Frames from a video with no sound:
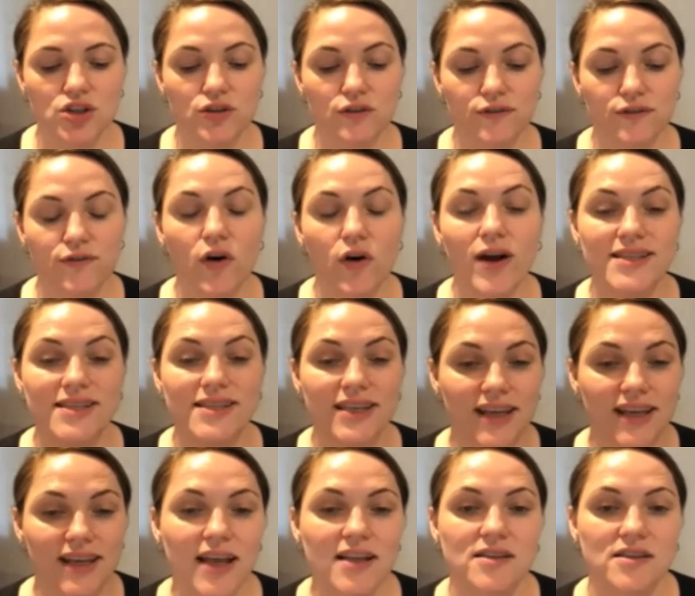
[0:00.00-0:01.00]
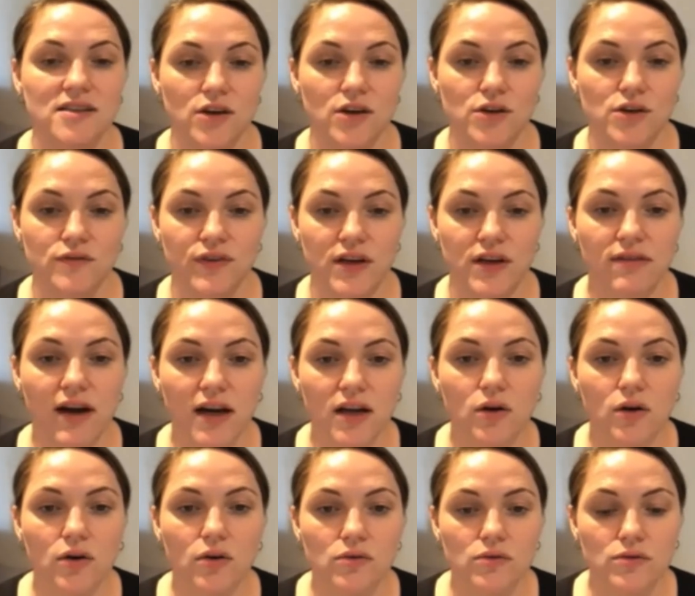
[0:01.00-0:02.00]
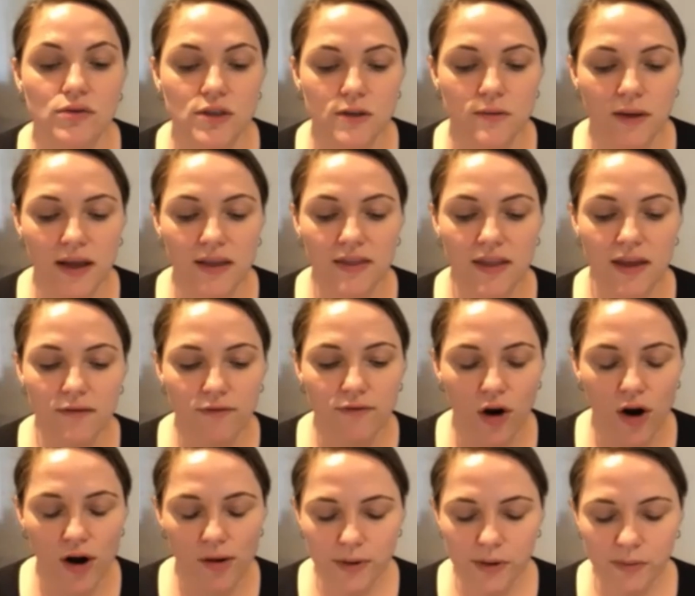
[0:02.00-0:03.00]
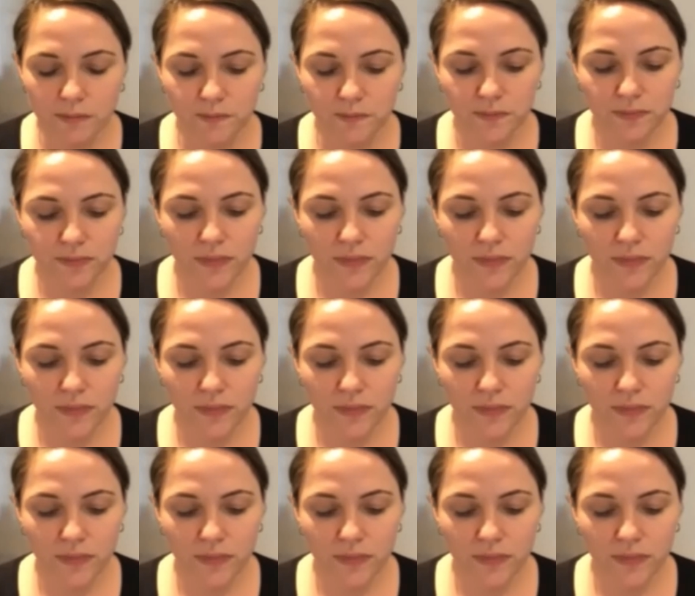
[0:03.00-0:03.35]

to fighting against those free radicals in the environment.